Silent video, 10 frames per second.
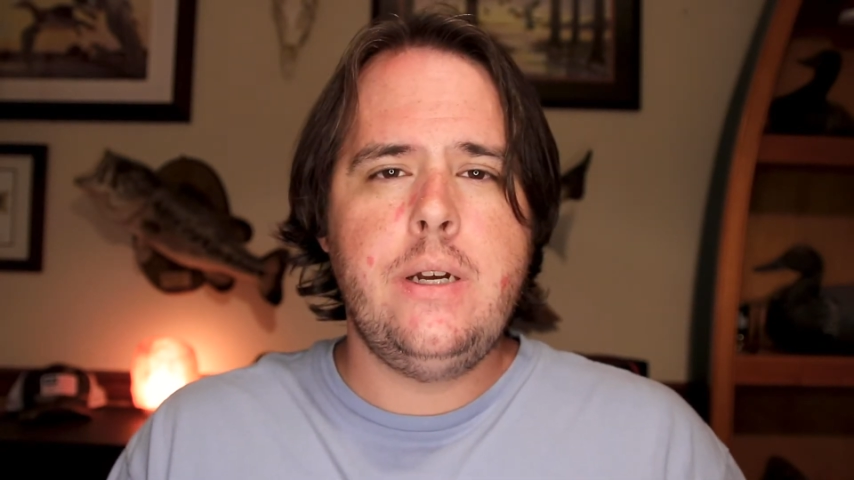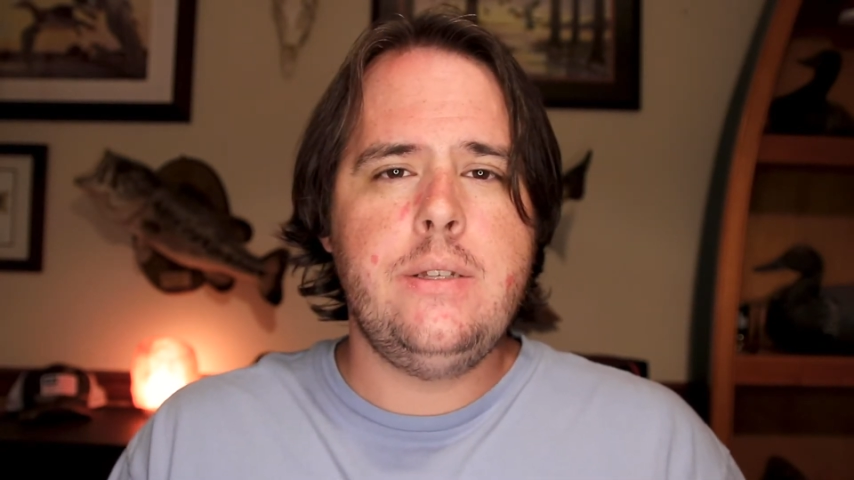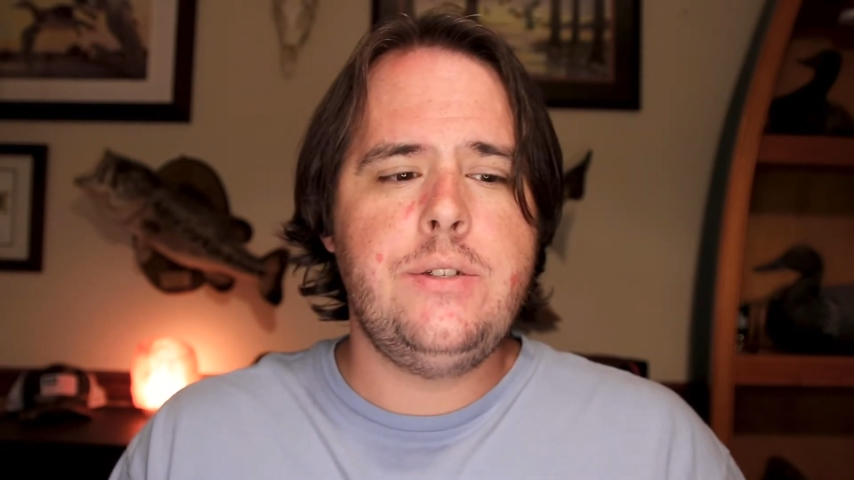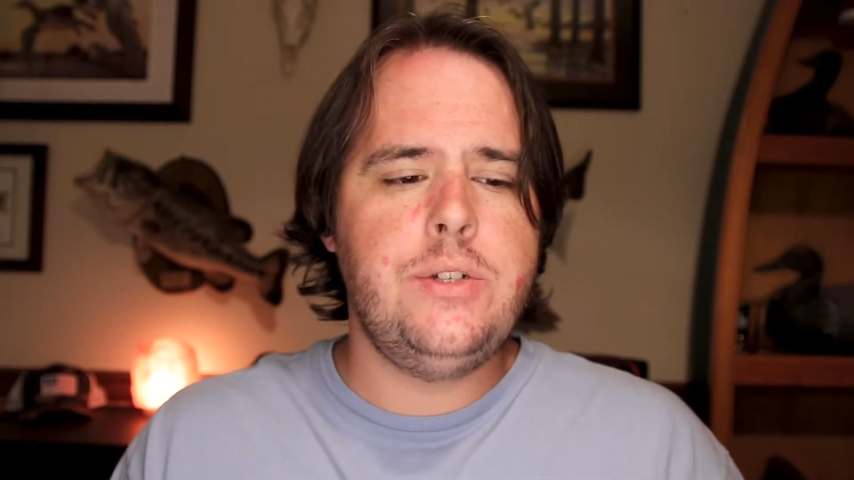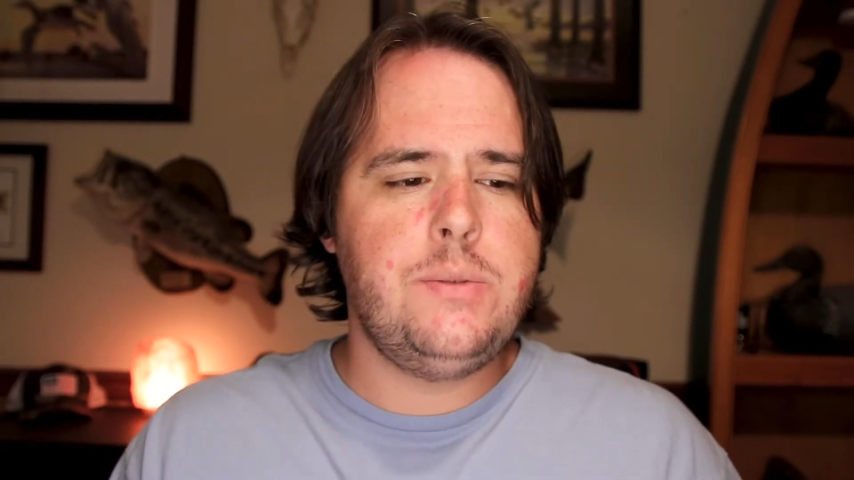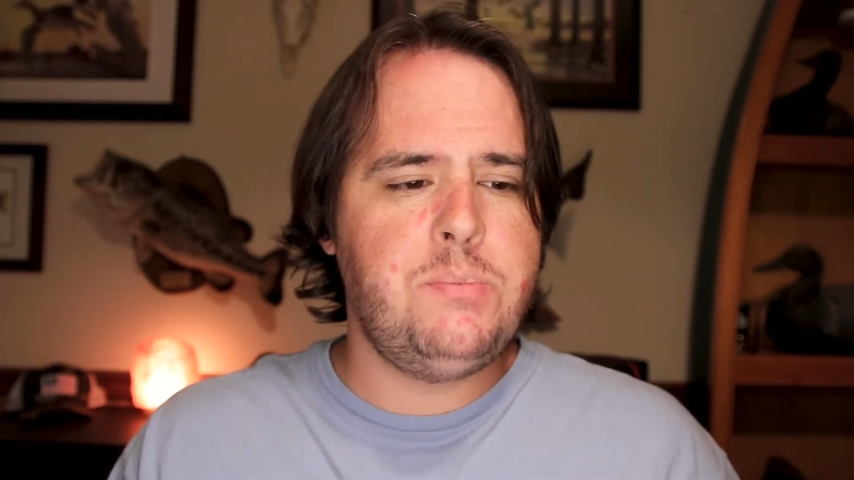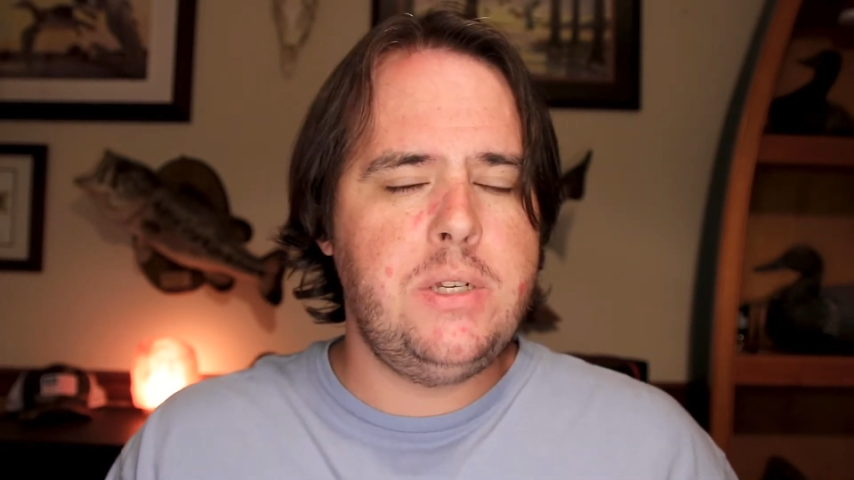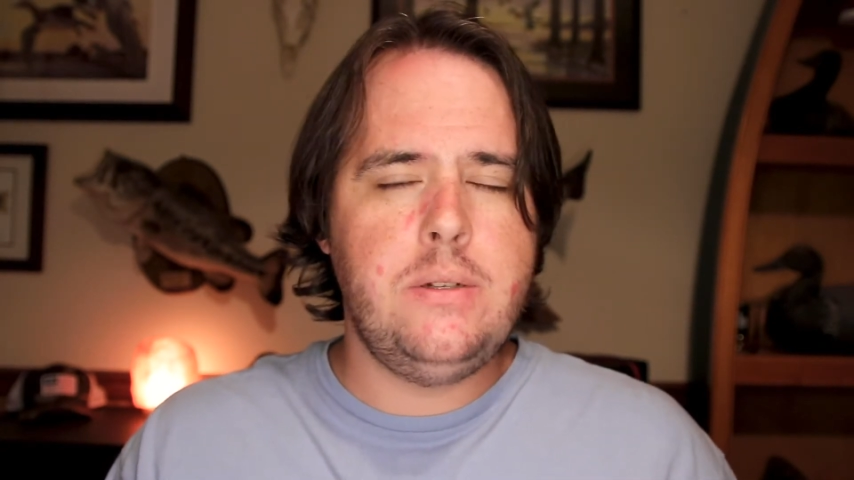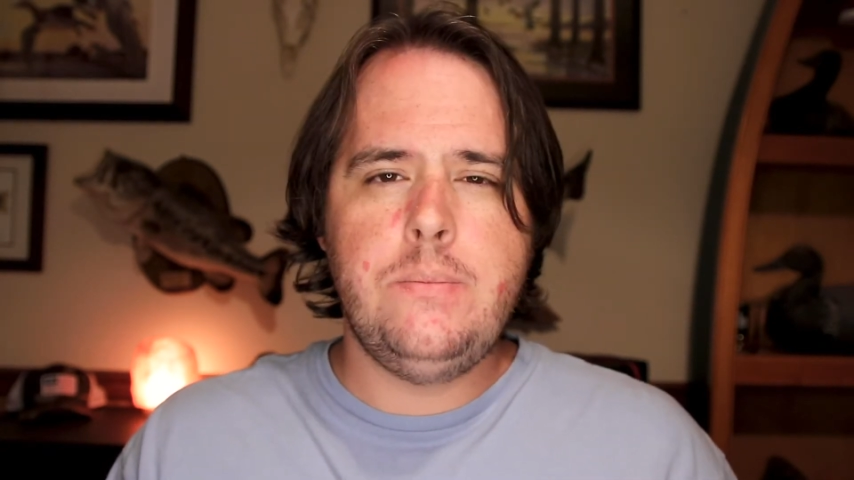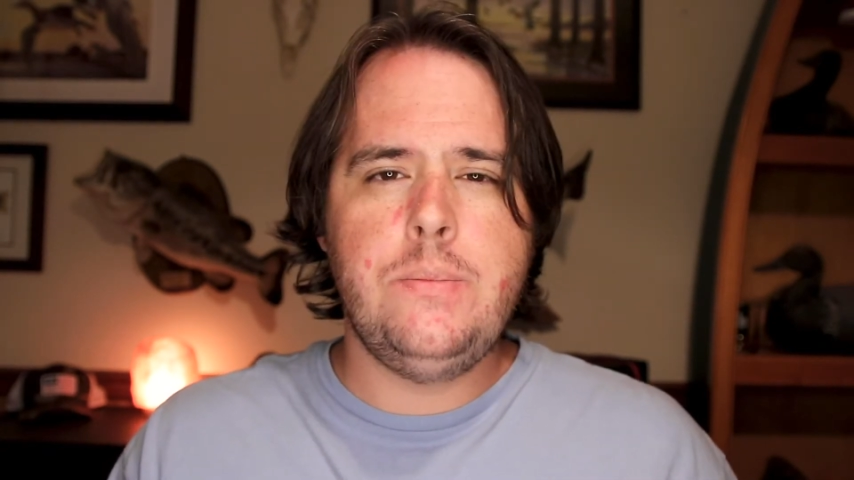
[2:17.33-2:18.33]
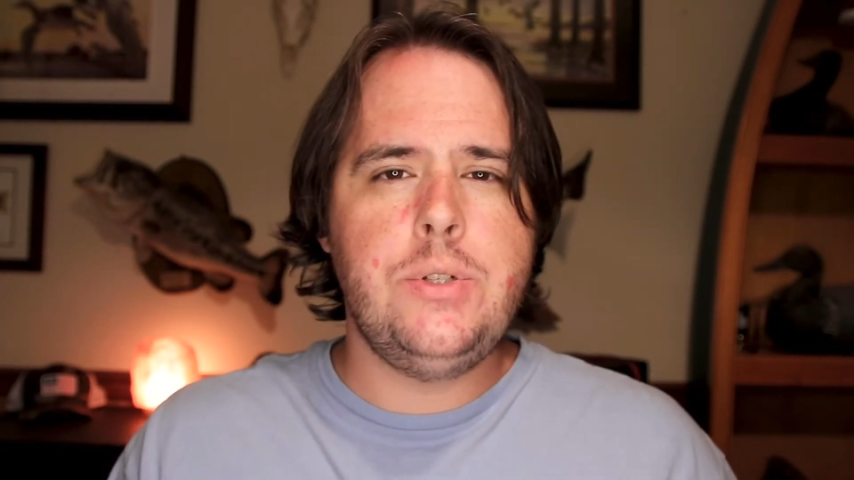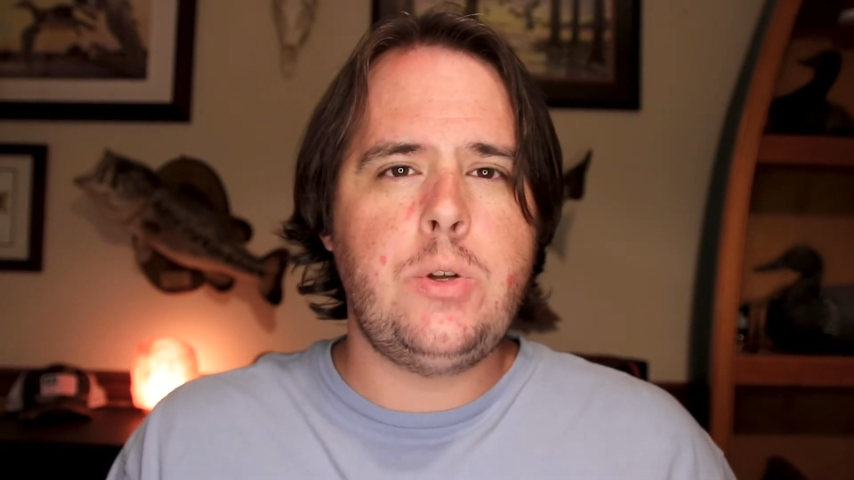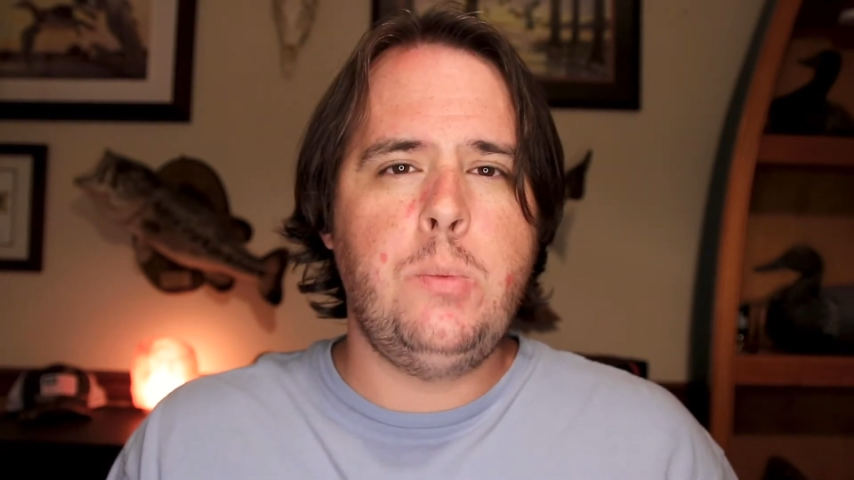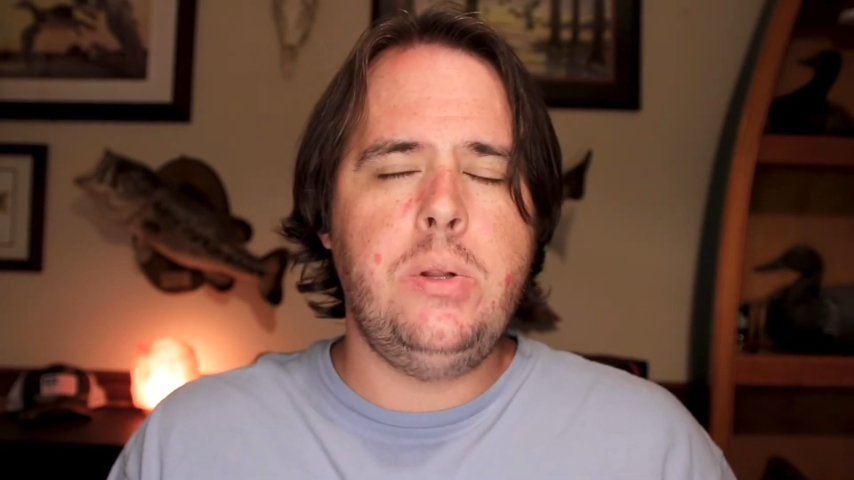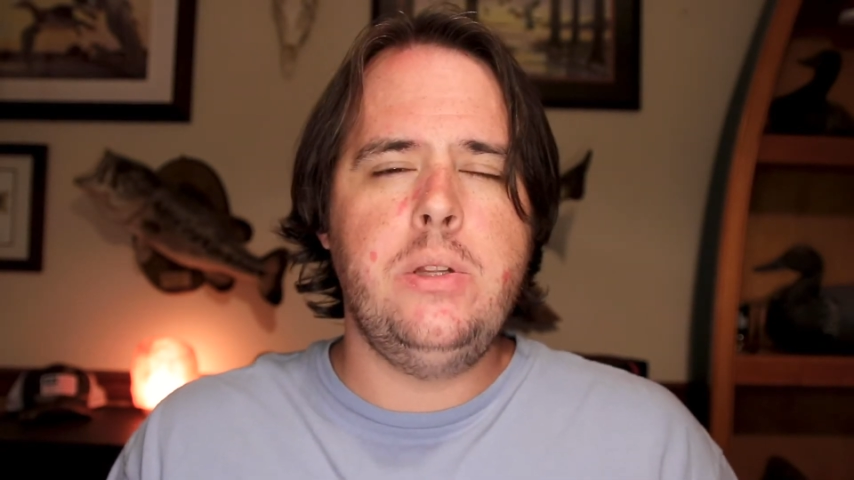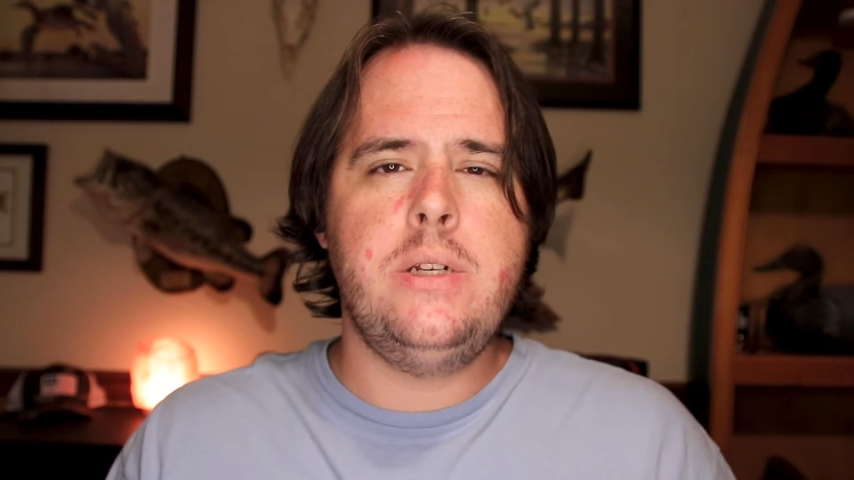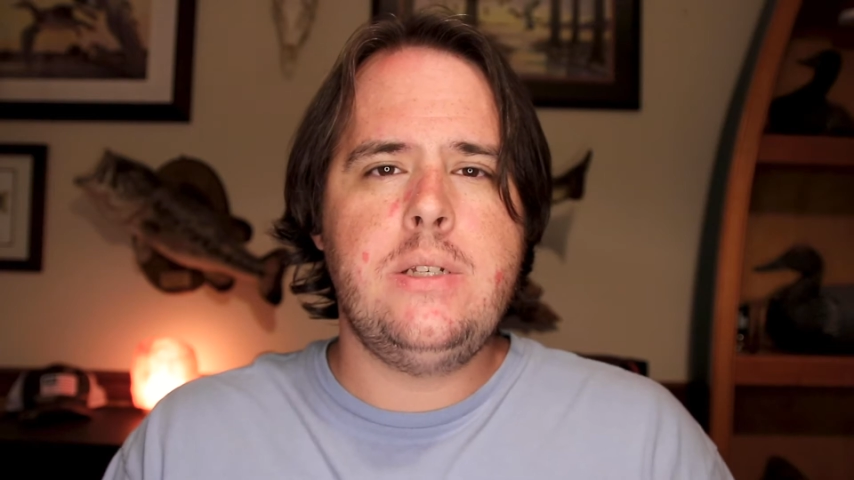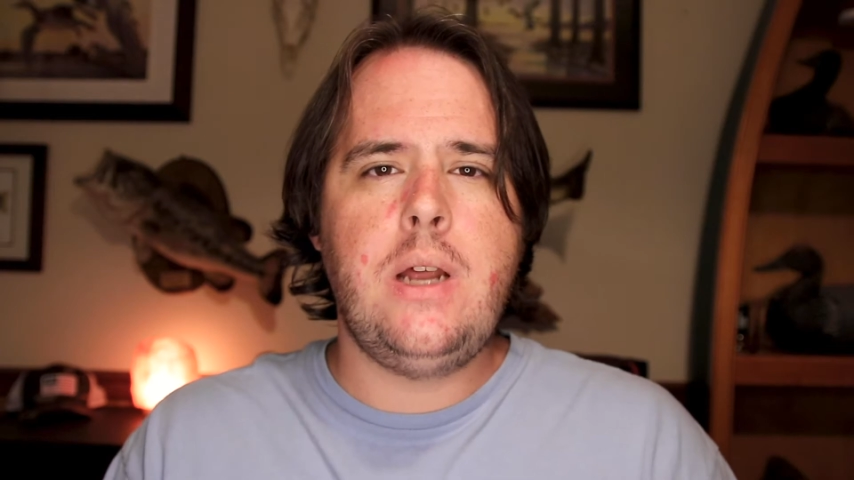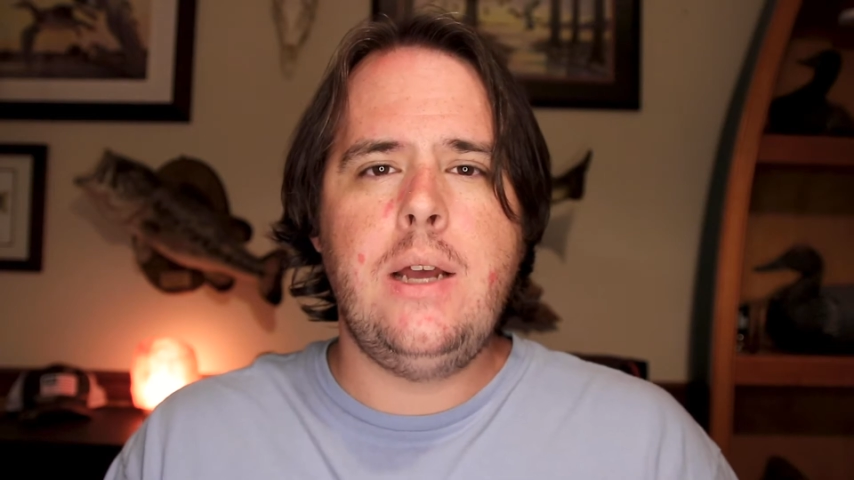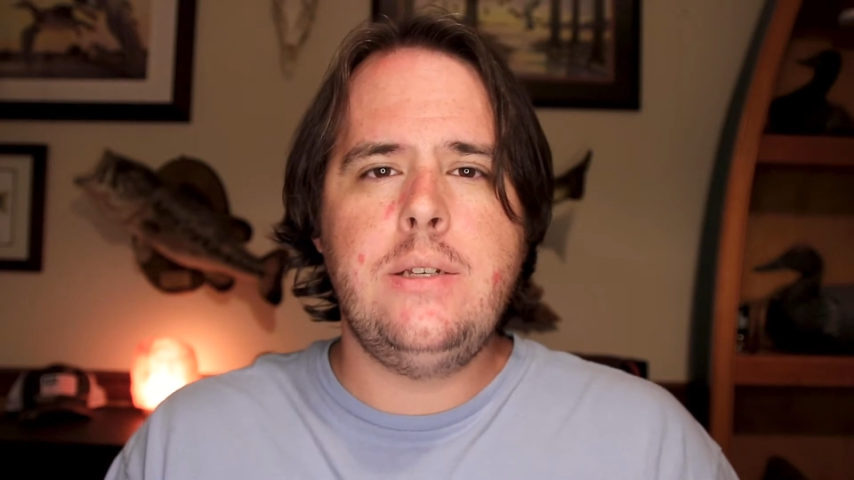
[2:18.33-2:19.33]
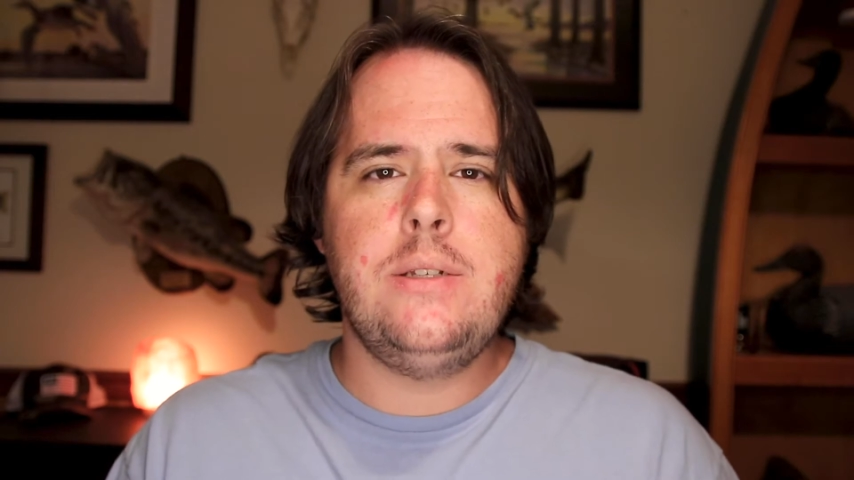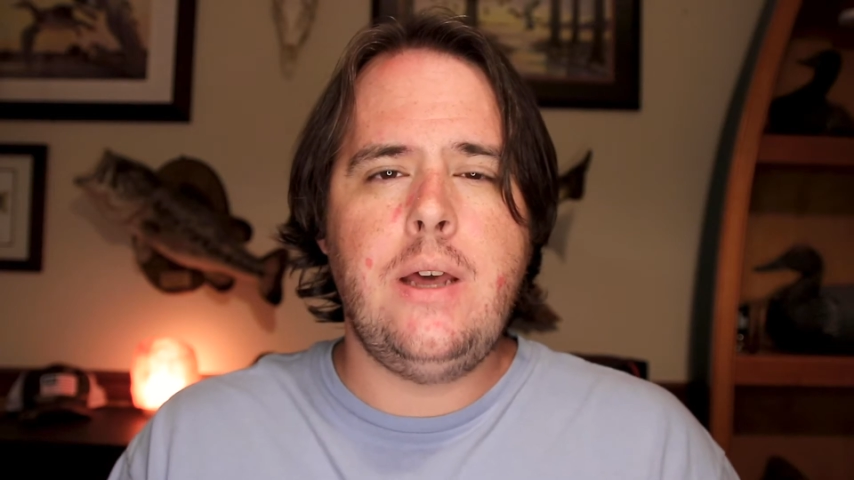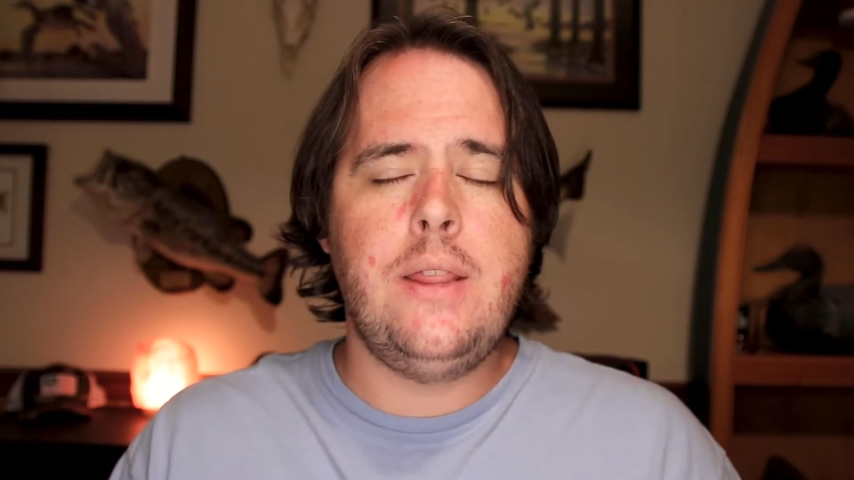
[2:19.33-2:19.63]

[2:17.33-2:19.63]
It's just been so politicized.